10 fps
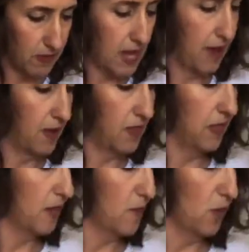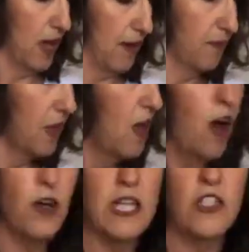Yeah, I think I'm okay.
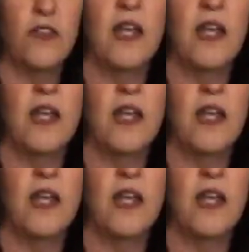Okay, so